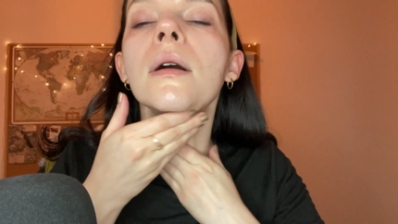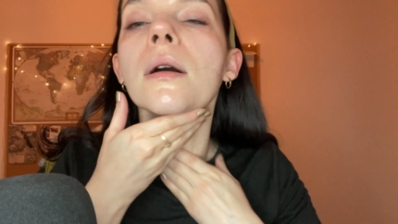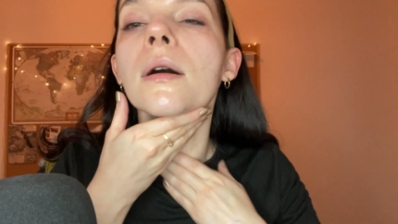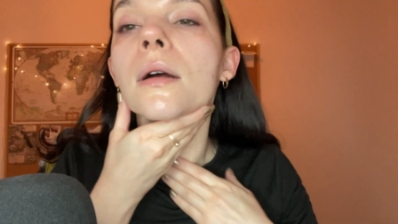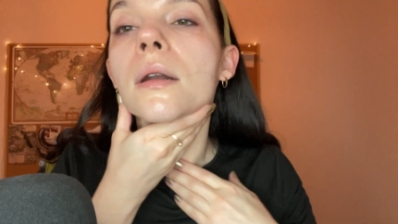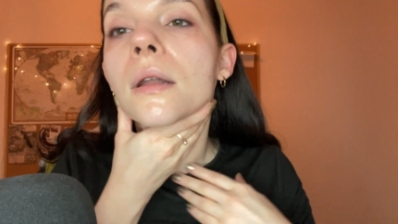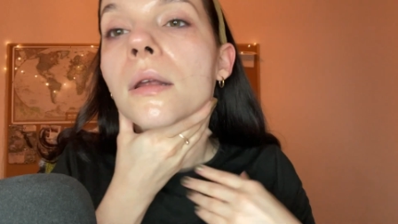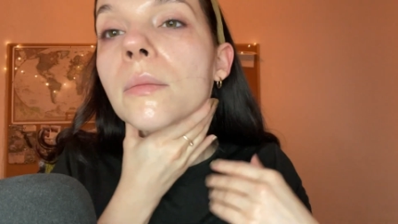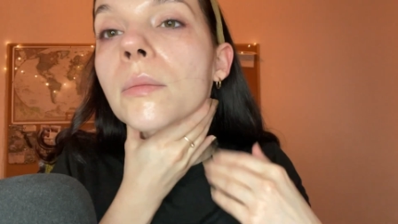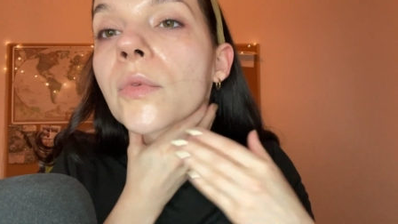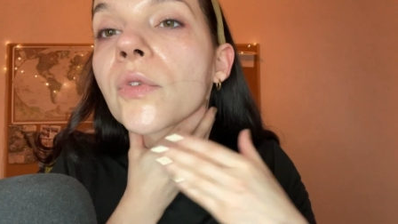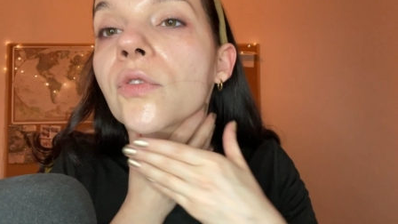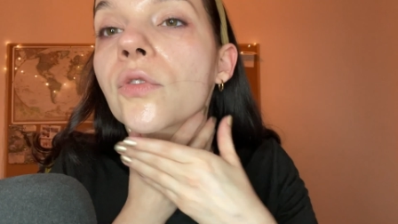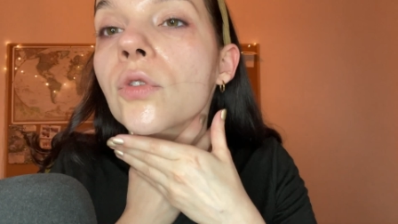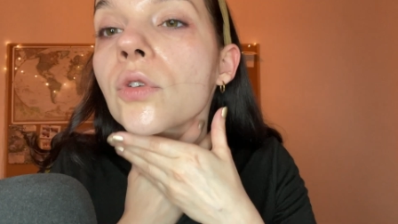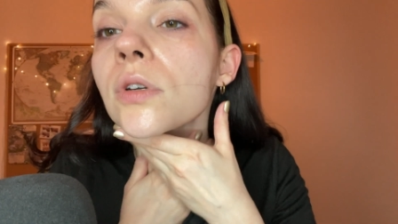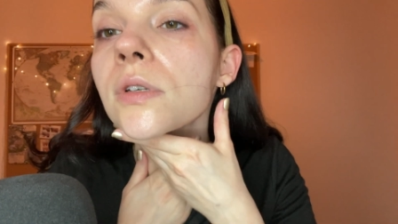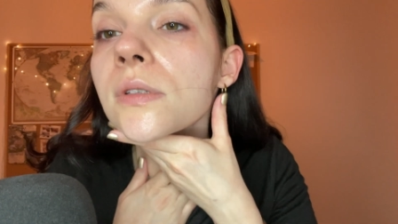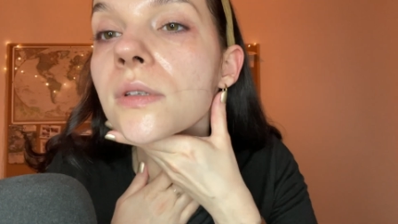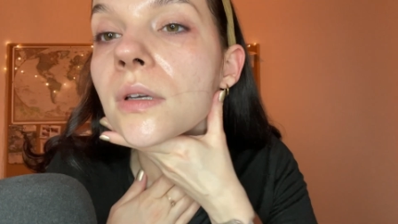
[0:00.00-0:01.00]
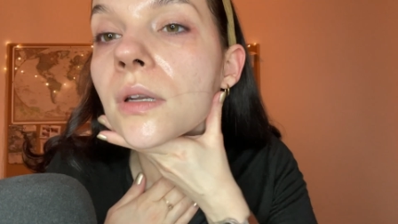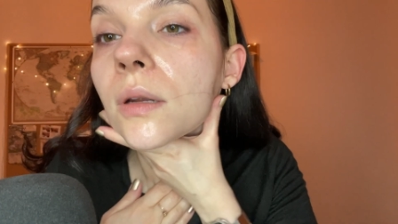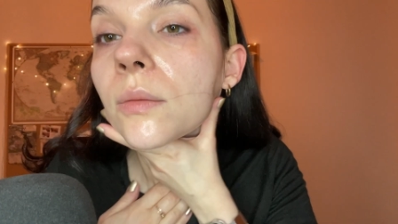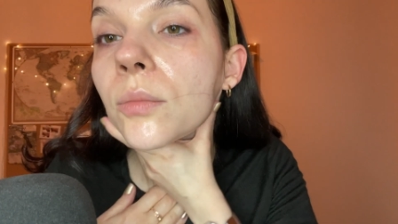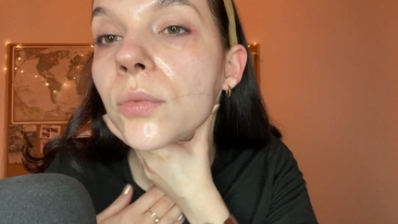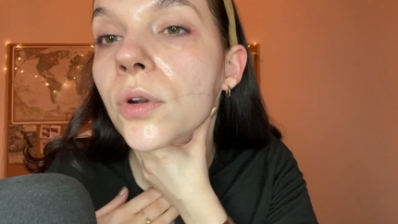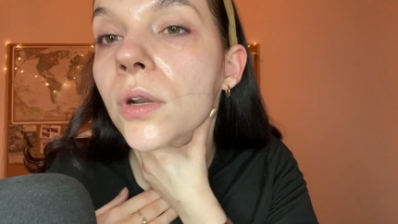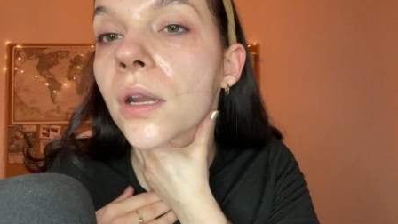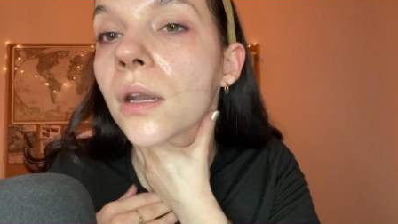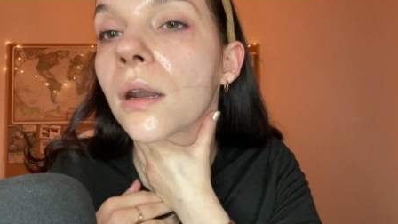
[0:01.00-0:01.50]
And I'm of course gonna
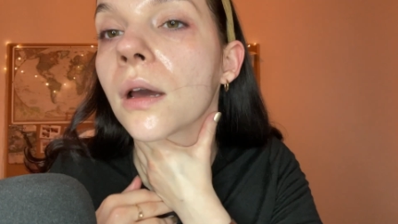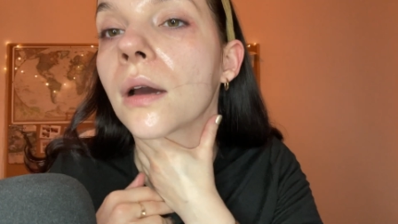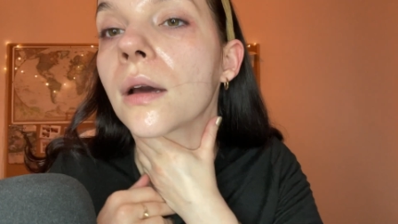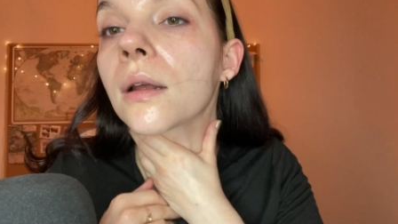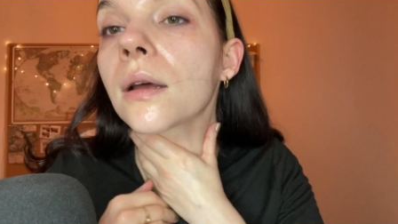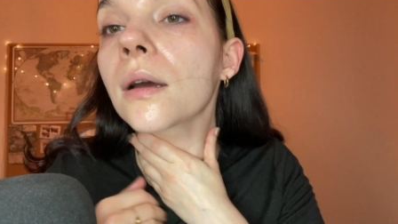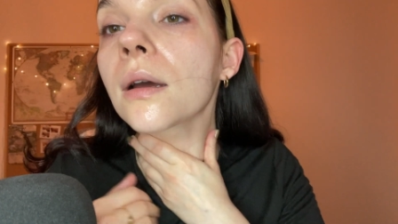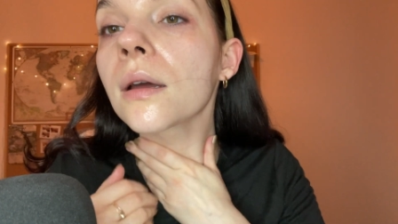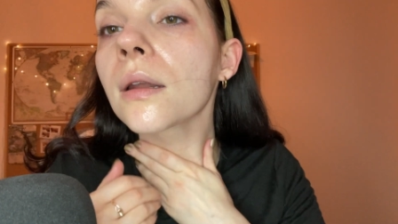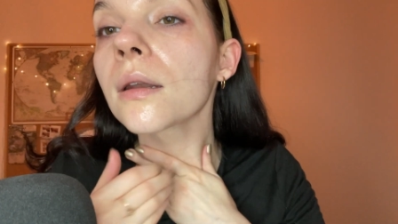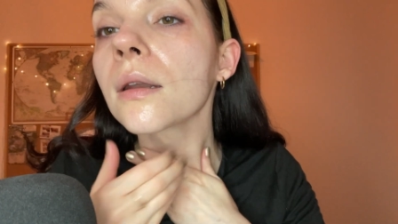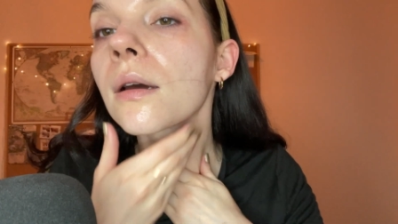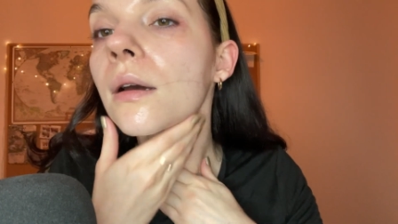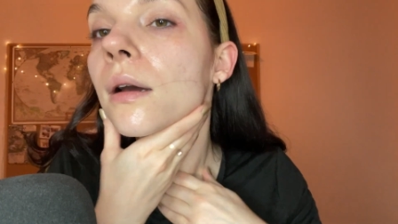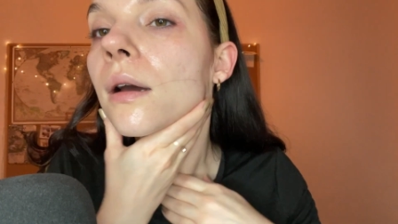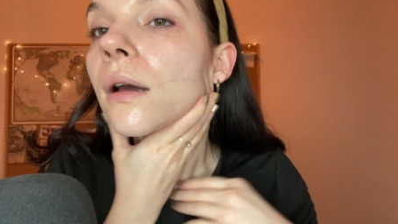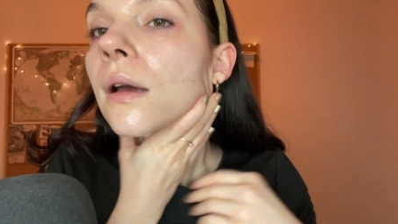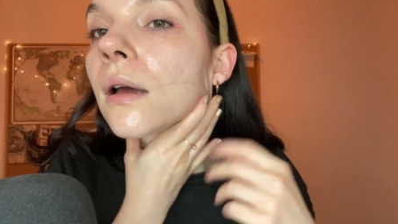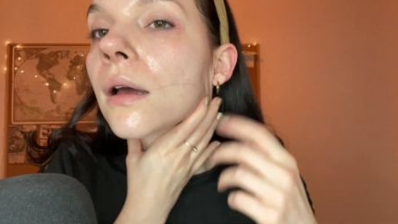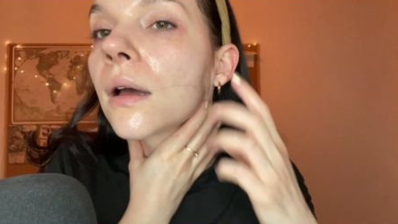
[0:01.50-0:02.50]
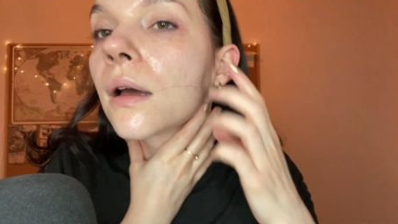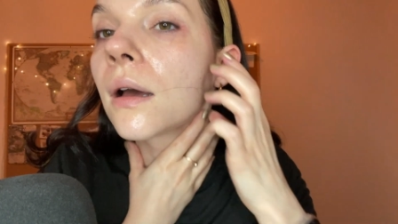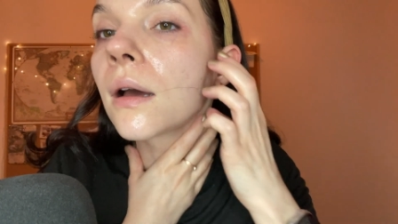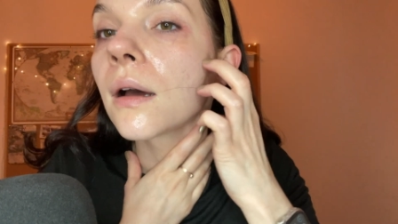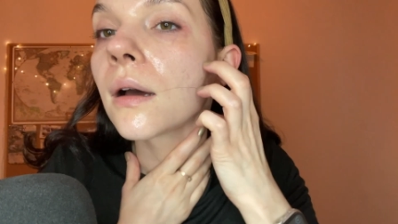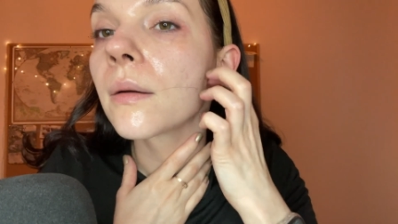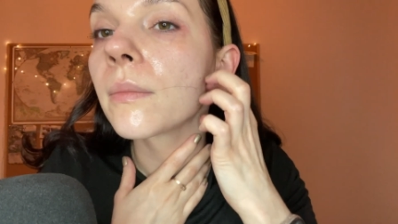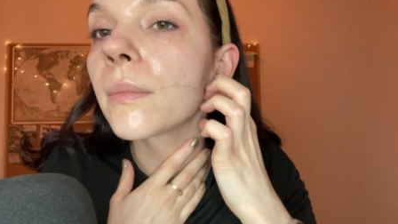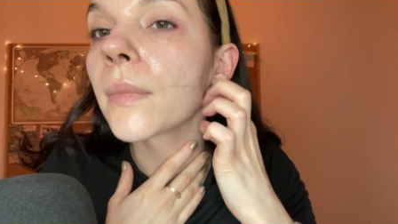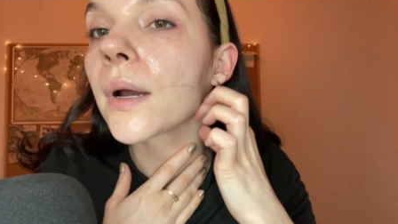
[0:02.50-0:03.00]
put it on
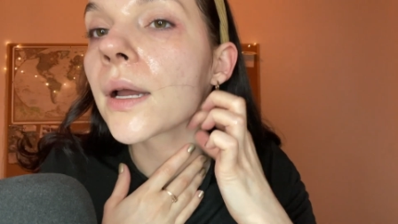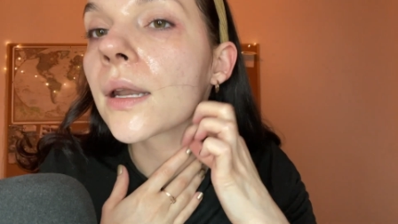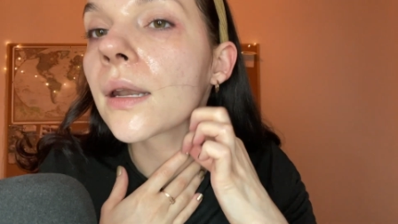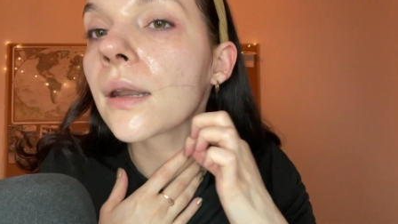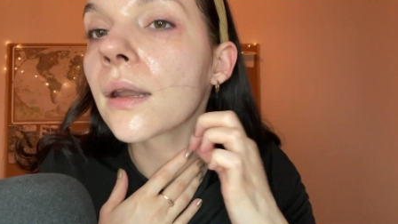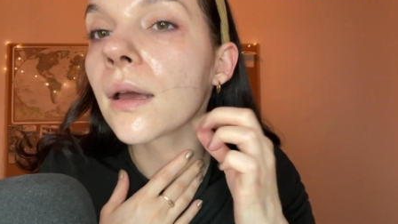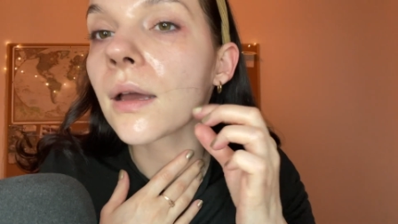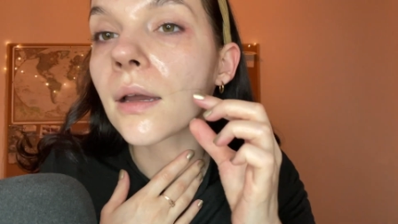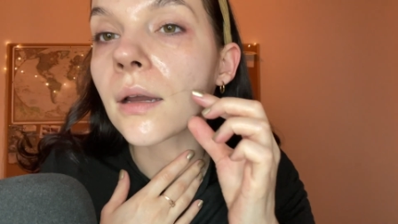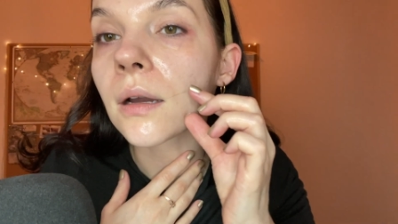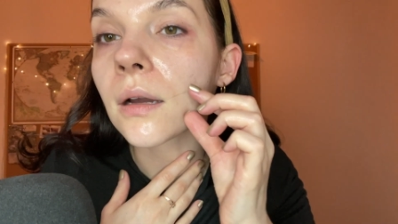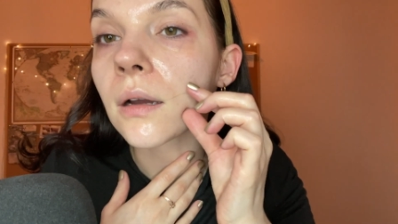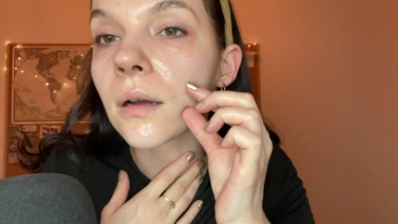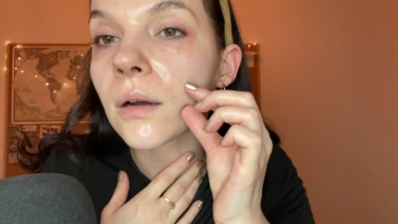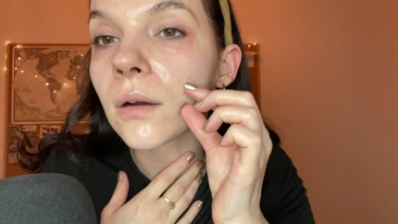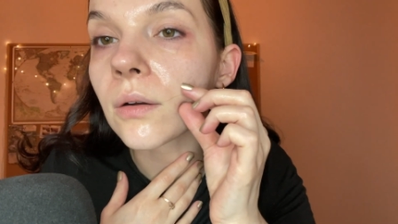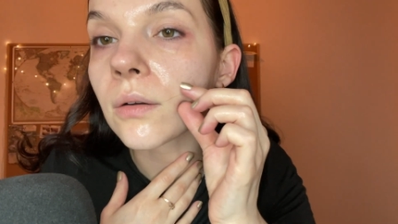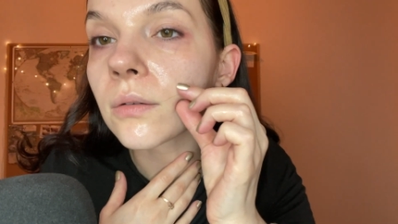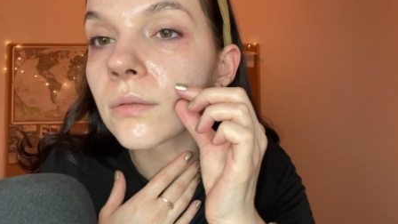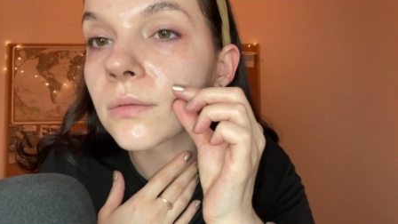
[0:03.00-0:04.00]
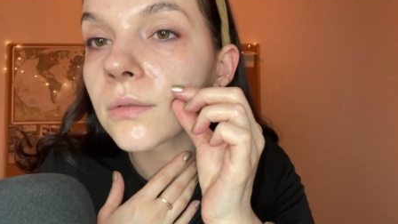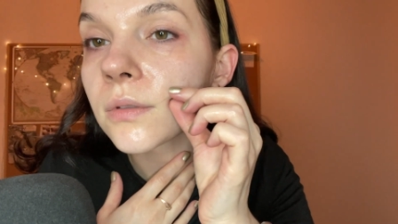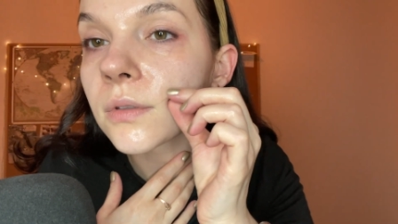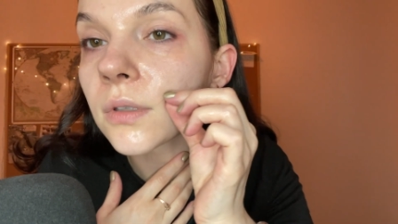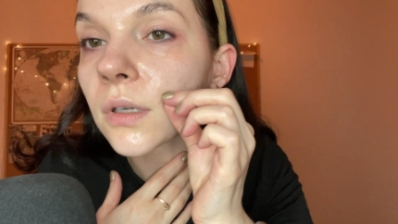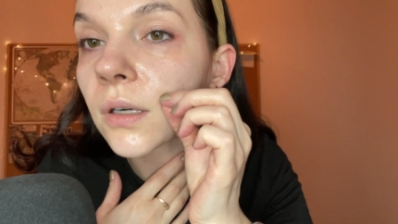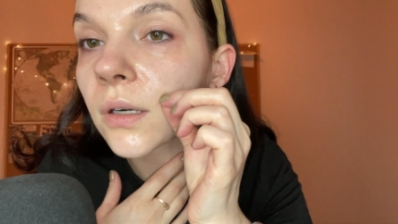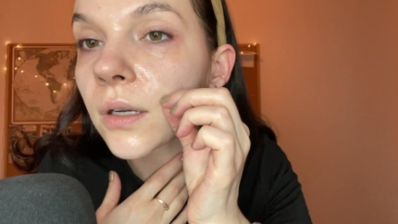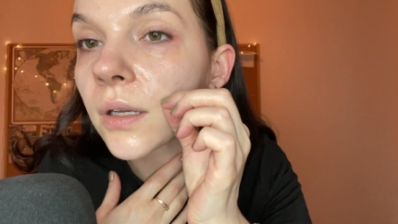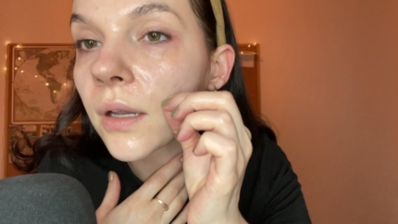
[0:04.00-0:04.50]
my neck. Oh,
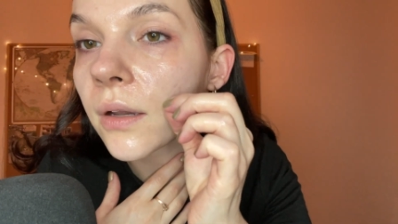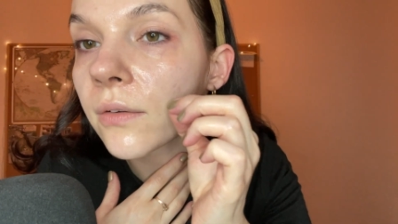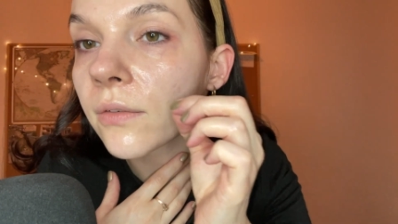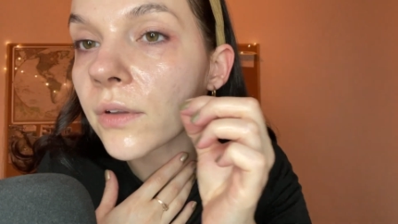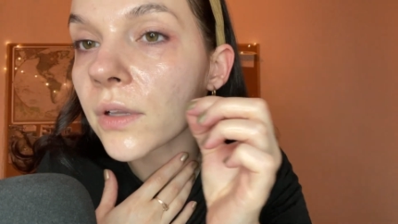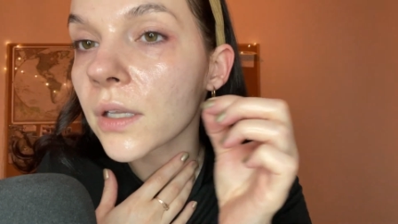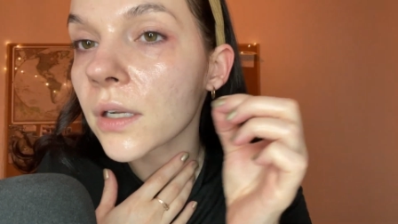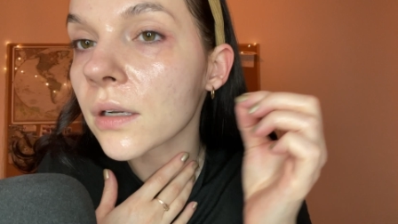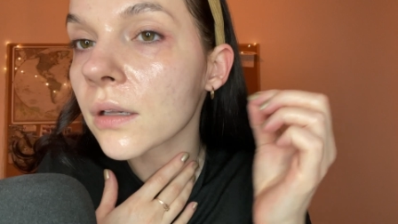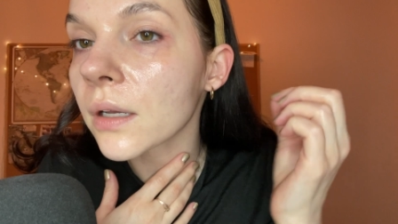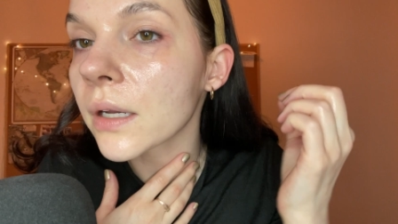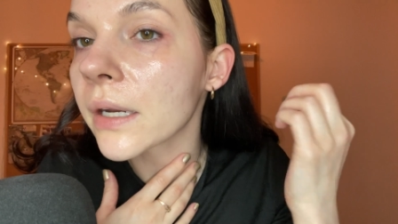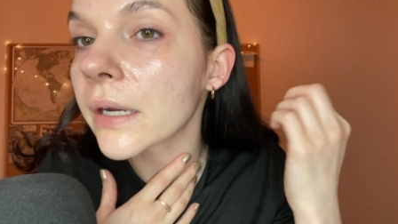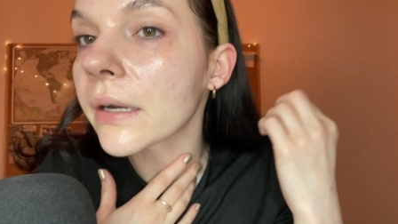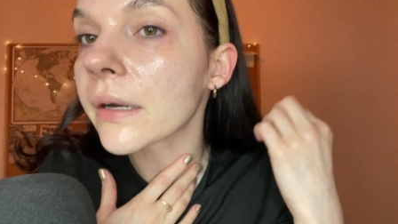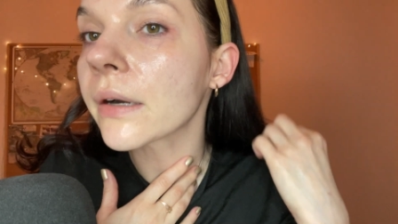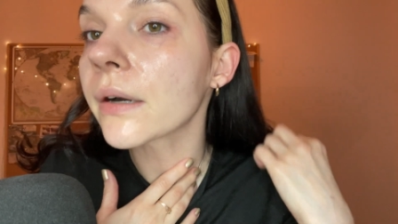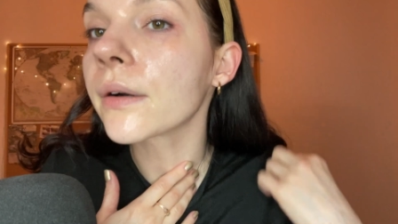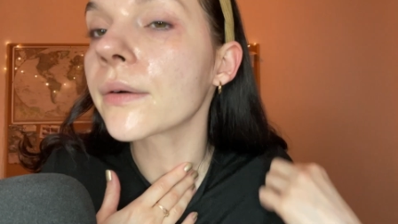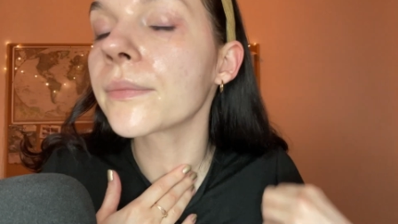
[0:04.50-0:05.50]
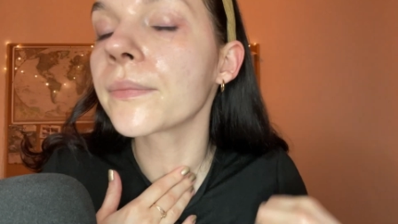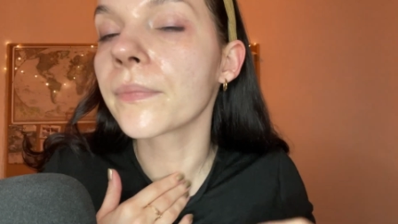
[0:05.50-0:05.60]
sorry, I have a little hair.